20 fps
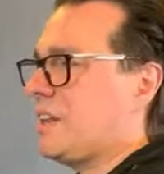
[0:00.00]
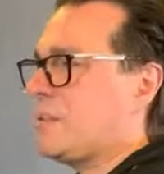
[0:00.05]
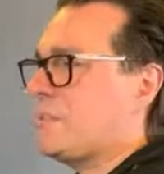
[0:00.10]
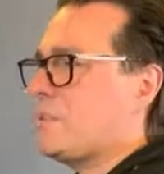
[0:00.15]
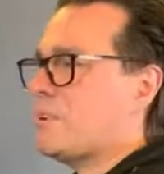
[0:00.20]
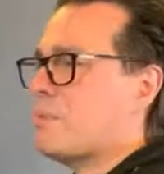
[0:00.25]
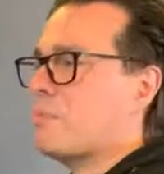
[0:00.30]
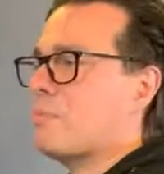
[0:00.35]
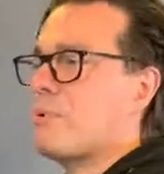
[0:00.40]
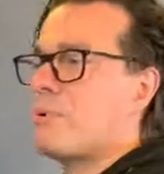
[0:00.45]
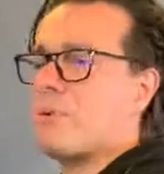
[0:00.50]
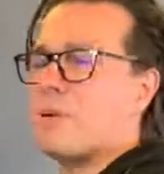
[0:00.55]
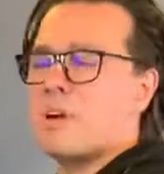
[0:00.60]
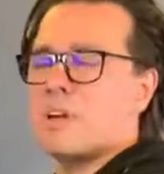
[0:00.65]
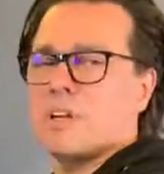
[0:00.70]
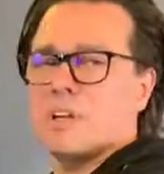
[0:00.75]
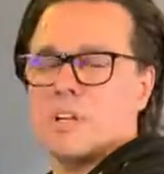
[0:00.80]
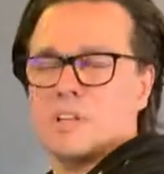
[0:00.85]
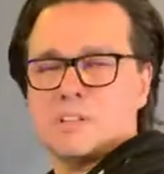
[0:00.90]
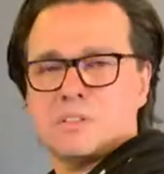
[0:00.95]
bit more
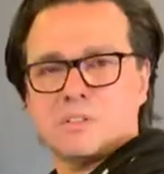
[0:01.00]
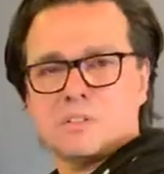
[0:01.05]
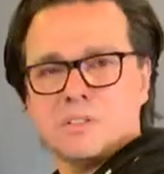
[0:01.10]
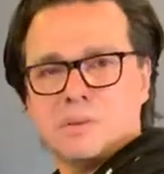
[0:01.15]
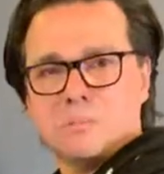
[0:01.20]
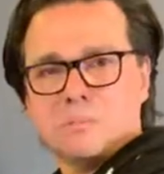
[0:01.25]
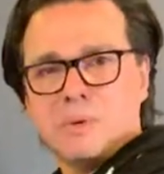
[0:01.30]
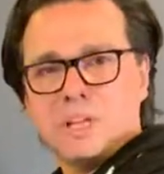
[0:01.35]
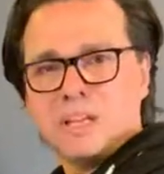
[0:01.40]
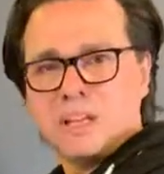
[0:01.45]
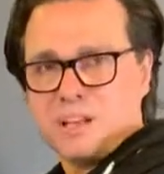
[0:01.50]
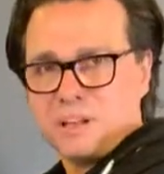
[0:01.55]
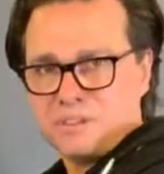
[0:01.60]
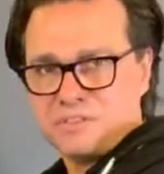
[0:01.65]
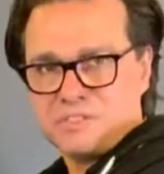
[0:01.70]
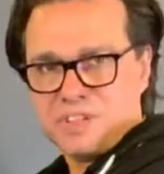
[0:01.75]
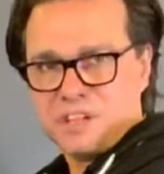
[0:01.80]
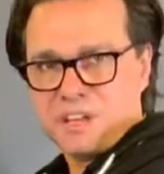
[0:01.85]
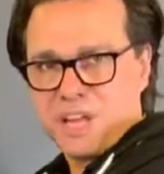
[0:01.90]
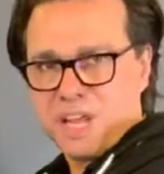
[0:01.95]
to the middle
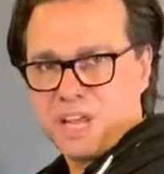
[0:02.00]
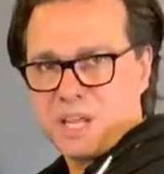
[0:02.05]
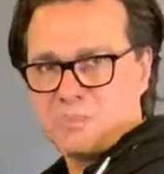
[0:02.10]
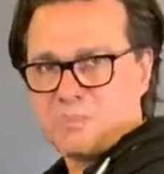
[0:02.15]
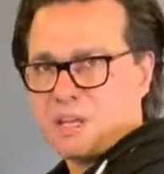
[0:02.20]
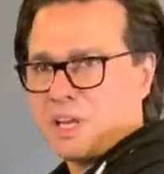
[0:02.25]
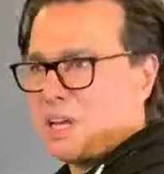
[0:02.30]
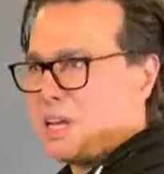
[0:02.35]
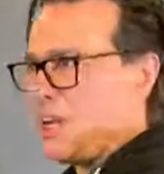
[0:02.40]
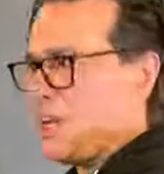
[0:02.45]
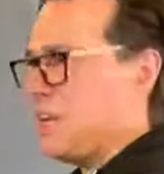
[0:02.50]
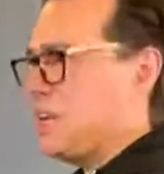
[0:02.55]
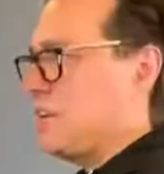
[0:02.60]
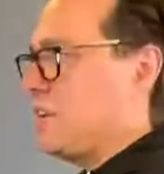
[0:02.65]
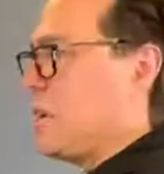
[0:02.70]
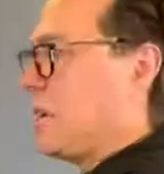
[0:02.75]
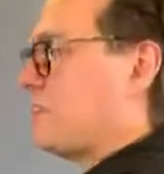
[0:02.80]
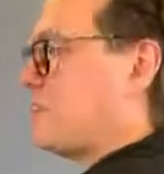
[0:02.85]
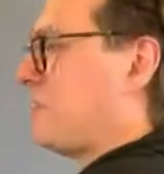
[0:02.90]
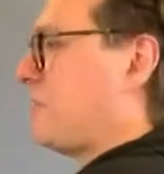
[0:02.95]
of the nape and
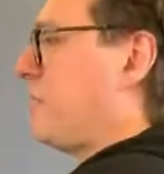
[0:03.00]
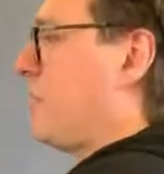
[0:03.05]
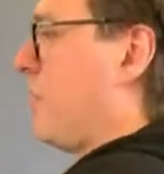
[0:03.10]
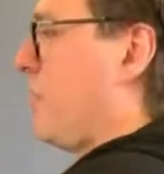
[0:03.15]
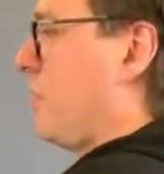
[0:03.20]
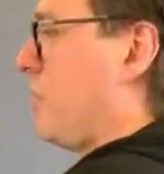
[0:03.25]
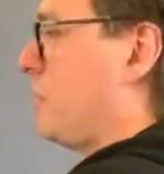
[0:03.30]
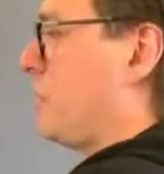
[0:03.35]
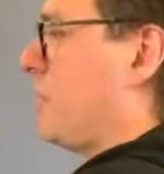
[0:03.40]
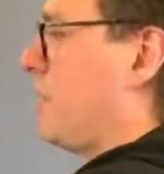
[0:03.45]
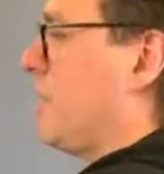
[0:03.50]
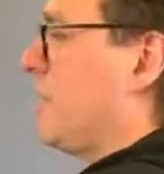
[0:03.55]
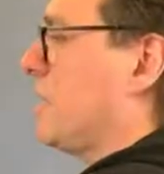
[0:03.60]
not follow